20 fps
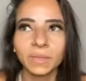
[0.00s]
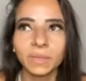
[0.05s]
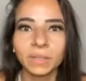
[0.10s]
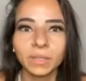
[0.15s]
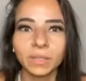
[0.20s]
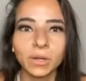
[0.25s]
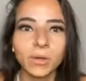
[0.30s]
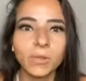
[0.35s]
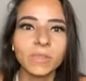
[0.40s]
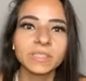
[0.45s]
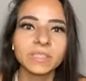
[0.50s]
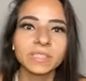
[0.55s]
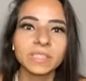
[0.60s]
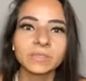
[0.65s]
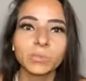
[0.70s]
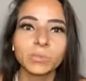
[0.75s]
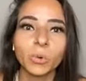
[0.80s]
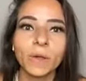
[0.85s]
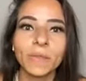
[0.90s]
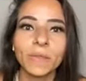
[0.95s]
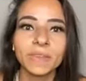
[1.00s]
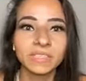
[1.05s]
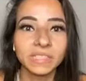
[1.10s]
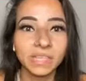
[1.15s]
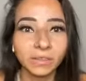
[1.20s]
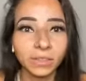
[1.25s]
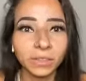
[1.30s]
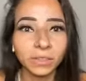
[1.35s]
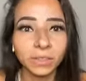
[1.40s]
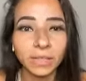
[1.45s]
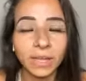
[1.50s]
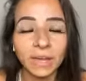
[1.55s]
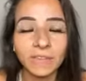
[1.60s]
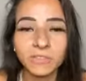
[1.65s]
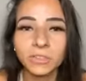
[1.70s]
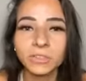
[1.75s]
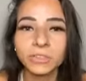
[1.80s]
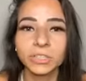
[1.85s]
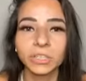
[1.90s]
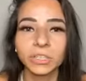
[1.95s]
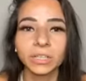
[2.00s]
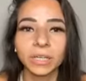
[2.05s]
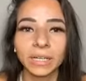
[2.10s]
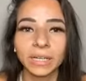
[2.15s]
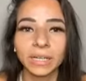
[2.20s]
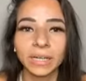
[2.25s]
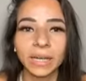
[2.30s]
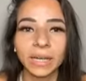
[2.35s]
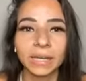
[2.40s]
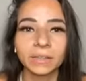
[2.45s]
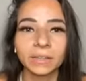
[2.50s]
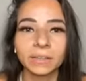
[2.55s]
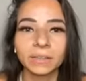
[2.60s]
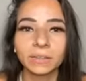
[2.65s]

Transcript: you know, this is more on the cellular level, so you're going to get,